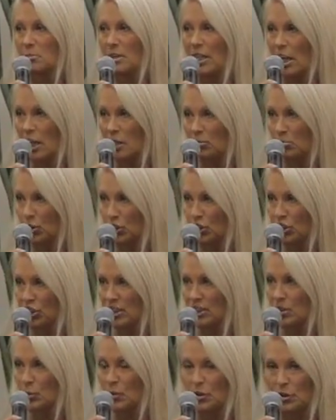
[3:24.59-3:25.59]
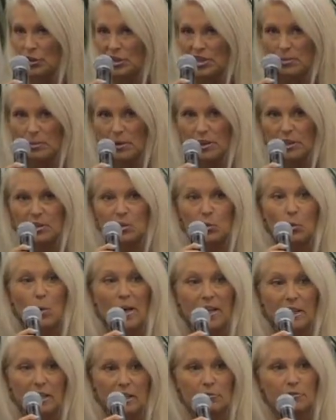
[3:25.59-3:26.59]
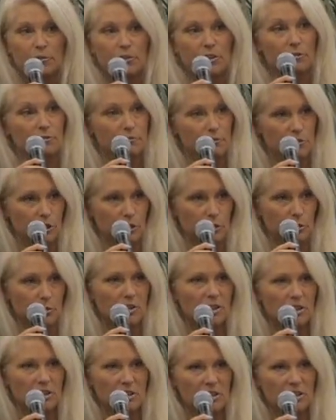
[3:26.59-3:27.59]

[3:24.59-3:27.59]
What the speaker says: behind bushes with their spears waiting for the food.